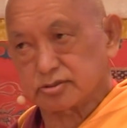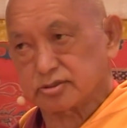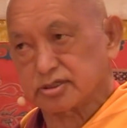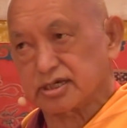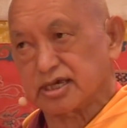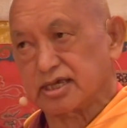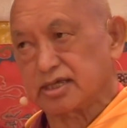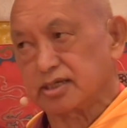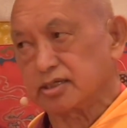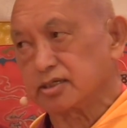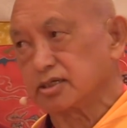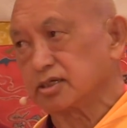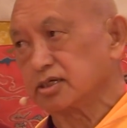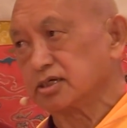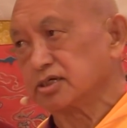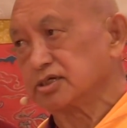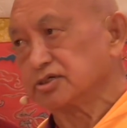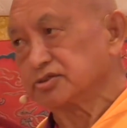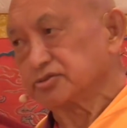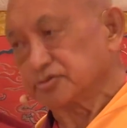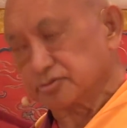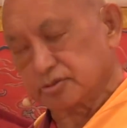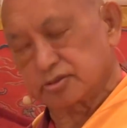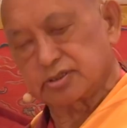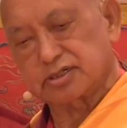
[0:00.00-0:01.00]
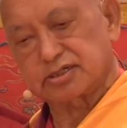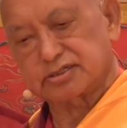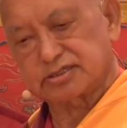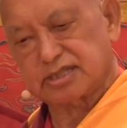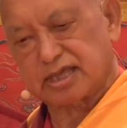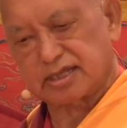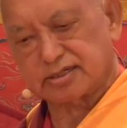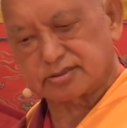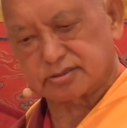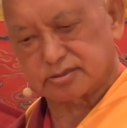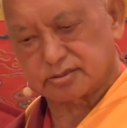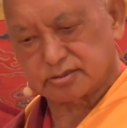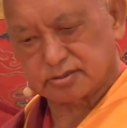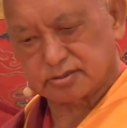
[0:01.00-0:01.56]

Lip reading: Okay? So like that.